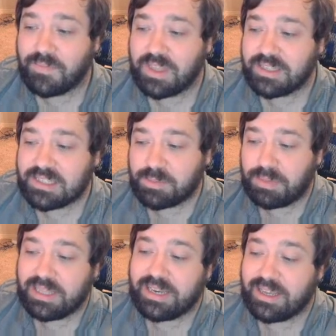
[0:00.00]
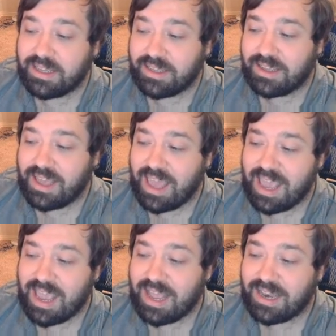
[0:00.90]
split it,
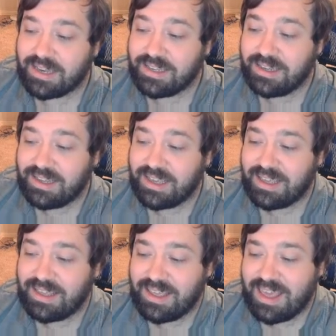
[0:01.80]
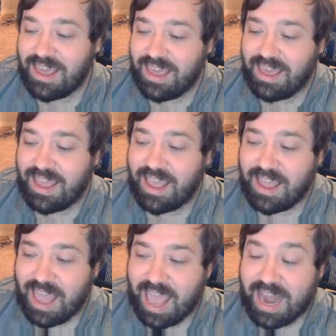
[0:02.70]
and
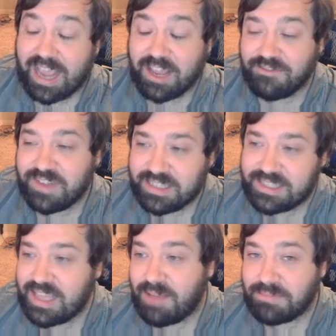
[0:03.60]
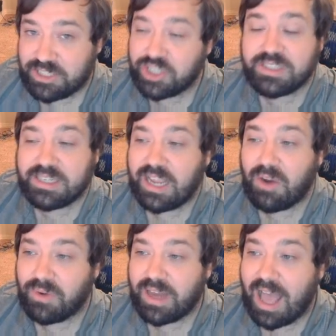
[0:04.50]
I convinced them just to get
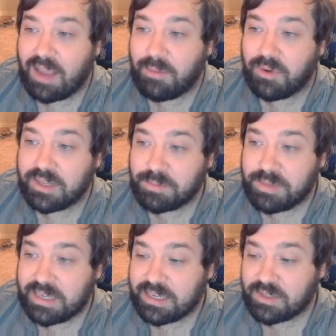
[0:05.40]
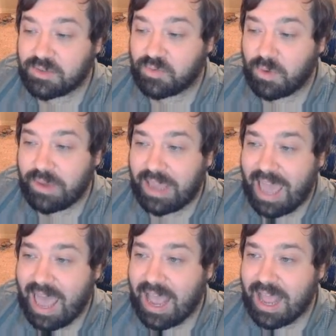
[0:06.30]
rid of hybrids, because what we
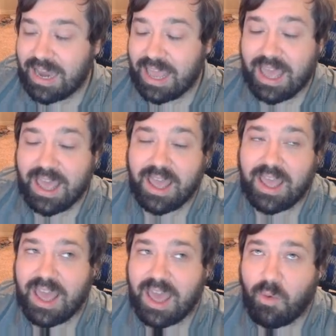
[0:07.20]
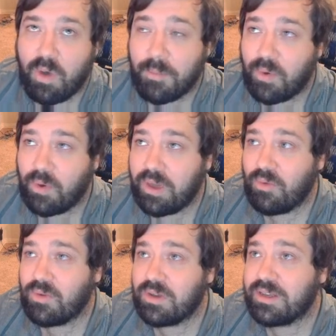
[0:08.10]
had at one
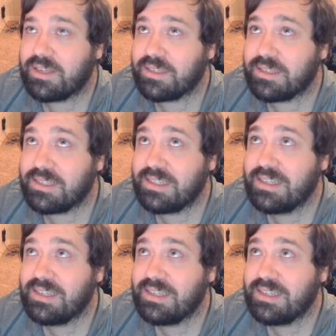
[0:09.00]
point was